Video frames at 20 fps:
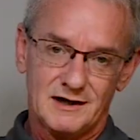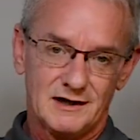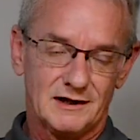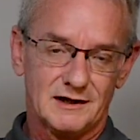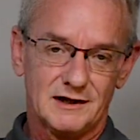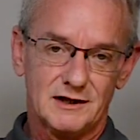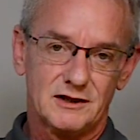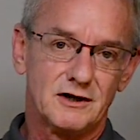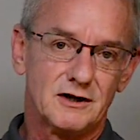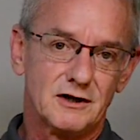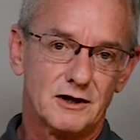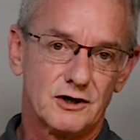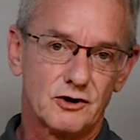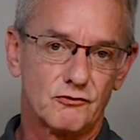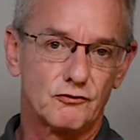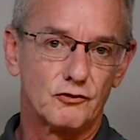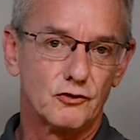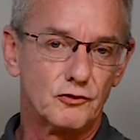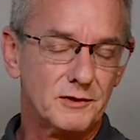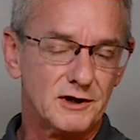Let the REW
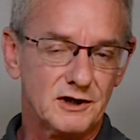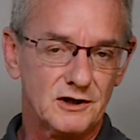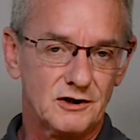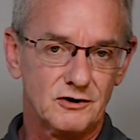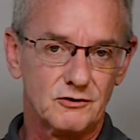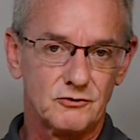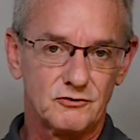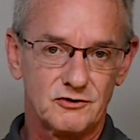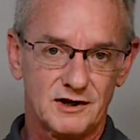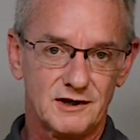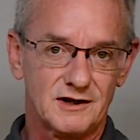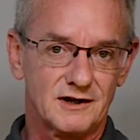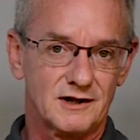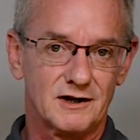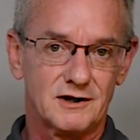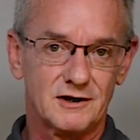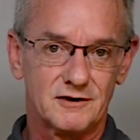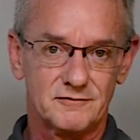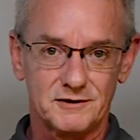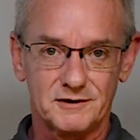Room EQ take
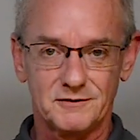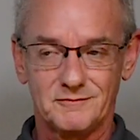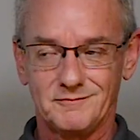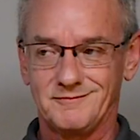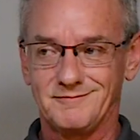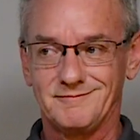care of it.